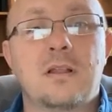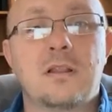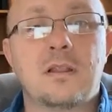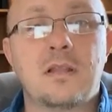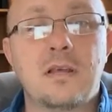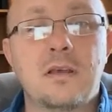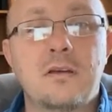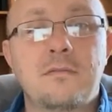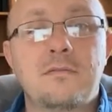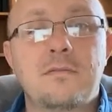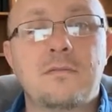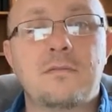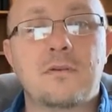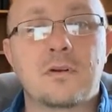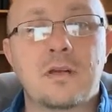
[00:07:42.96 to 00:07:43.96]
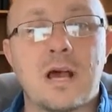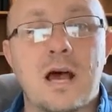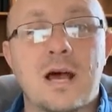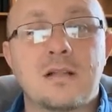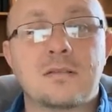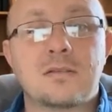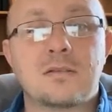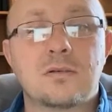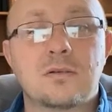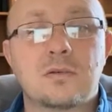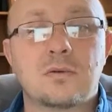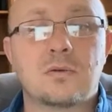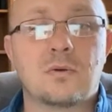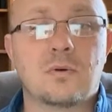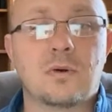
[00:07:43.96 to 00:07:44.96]
Live for God's
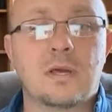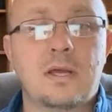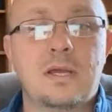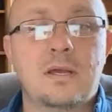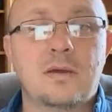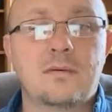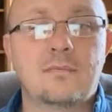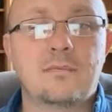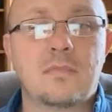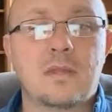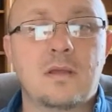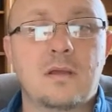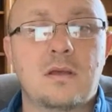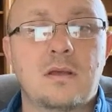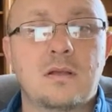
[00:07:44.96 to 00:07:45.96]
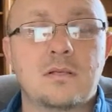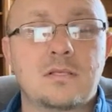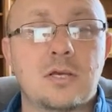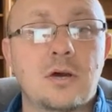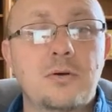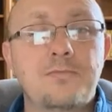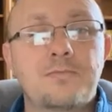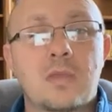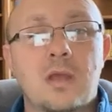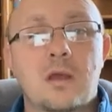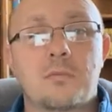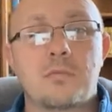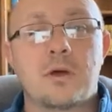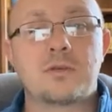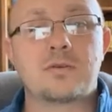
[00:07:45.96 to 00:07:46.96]
glory. So,
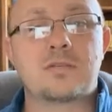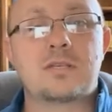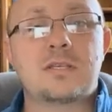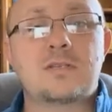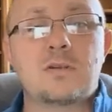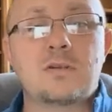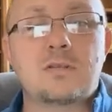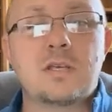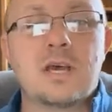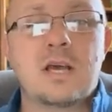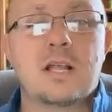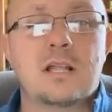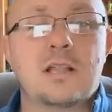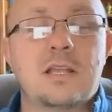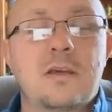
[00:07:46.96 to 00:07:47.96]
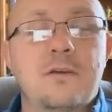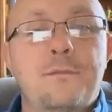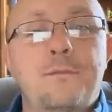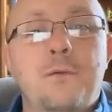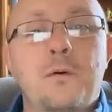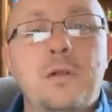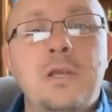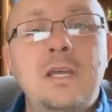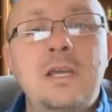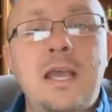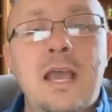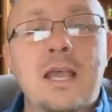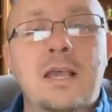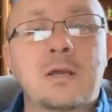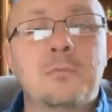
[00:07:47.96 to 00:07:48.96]
brothers and sisters, live
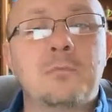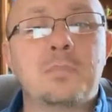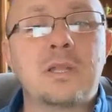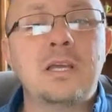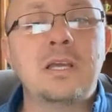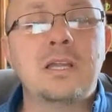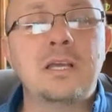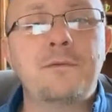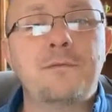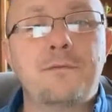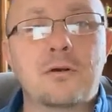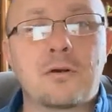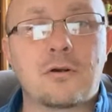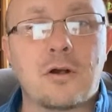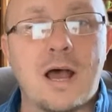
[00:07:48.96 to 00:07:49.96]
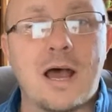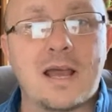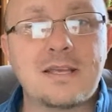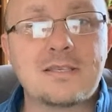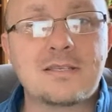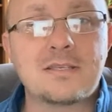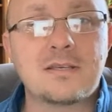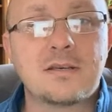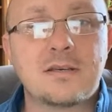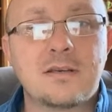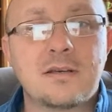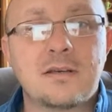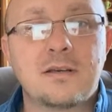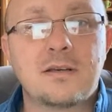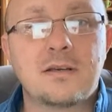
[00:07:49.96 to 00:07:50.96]
fully and completely for Christ,
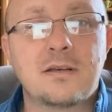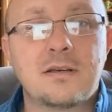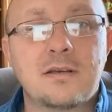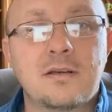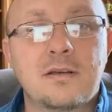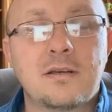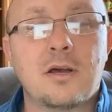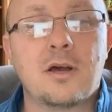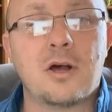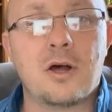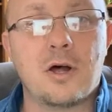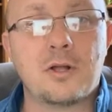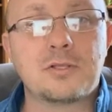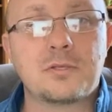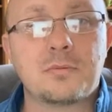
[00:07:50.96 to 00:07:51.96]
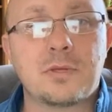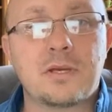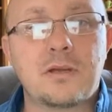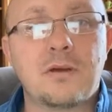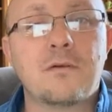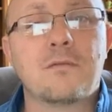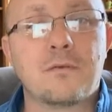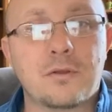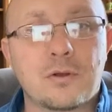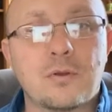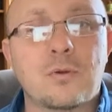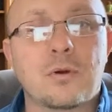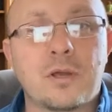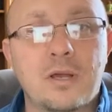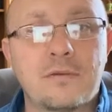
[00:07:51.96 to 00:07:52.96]
ultimately for the
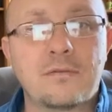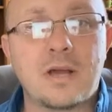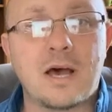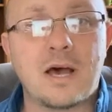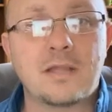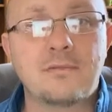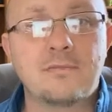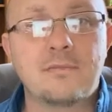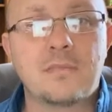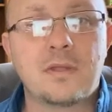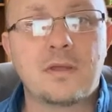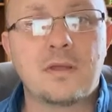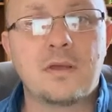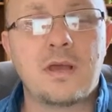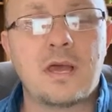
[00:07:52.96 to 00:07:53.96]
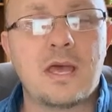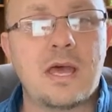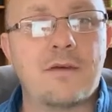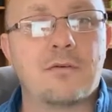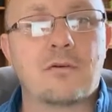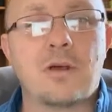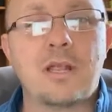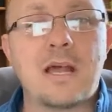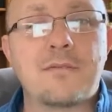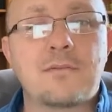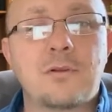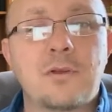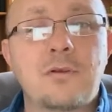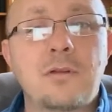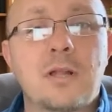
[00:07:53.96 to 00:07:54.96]
glory of God. Have a great afternoon.